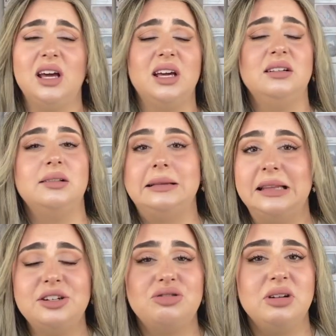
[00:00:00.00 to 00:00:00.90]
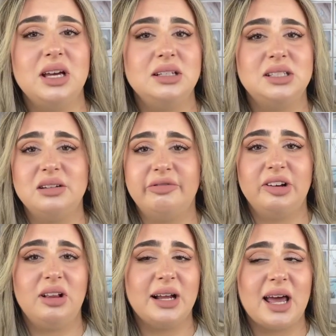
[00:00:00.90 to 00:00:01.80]
It literally didn't
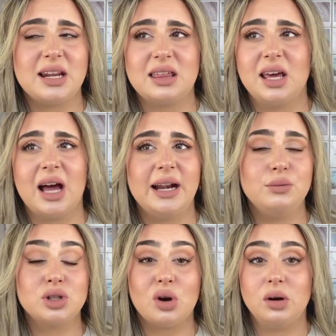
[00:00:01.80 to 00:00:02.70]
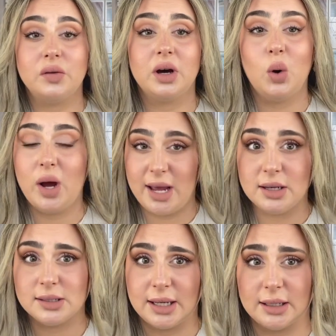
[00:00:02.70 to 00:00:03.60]
feel like anything and it was over
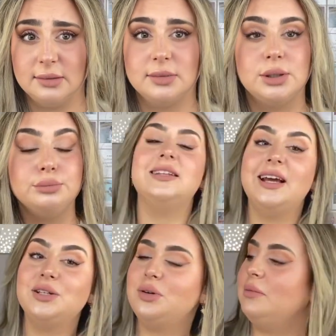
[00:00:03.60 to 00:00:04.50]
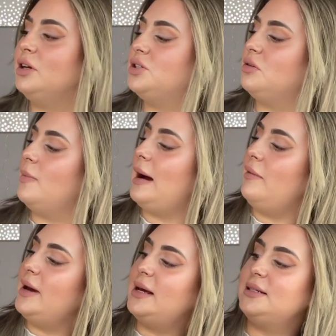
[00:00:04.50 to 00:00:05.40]
in a second. Okay, the next one I'm going to talk
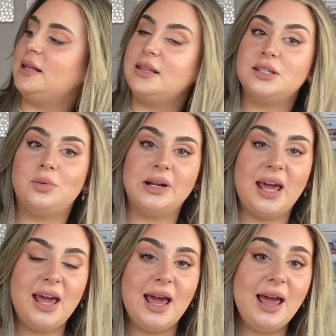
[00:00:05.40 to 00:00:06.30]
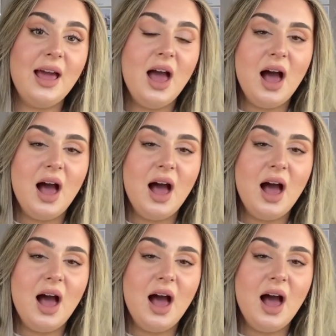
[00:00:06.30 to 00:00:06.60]
about is this one here.